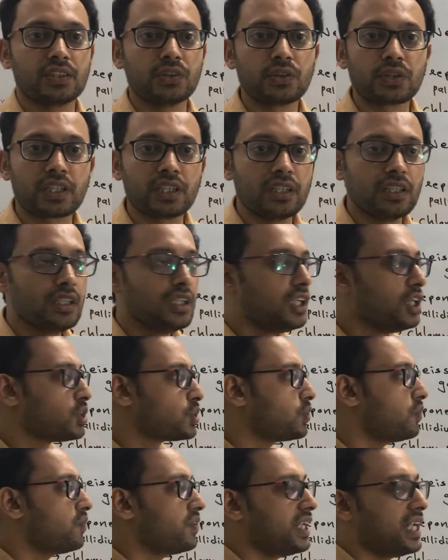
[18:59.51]
Okay,
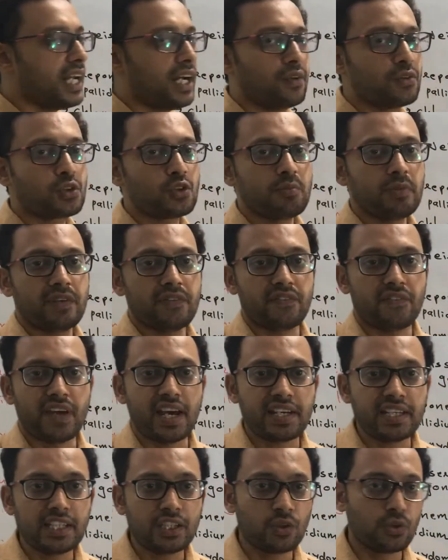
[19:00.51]
so we have to be
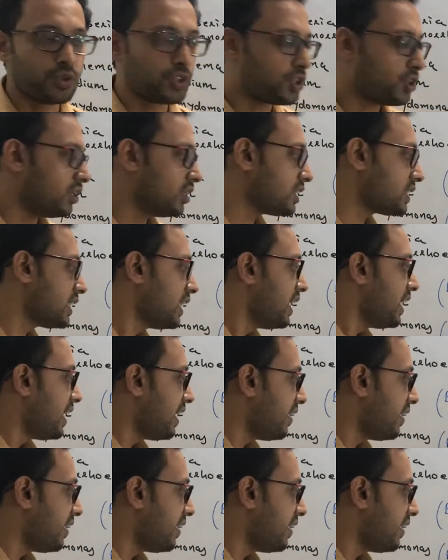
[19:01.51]
very cautious.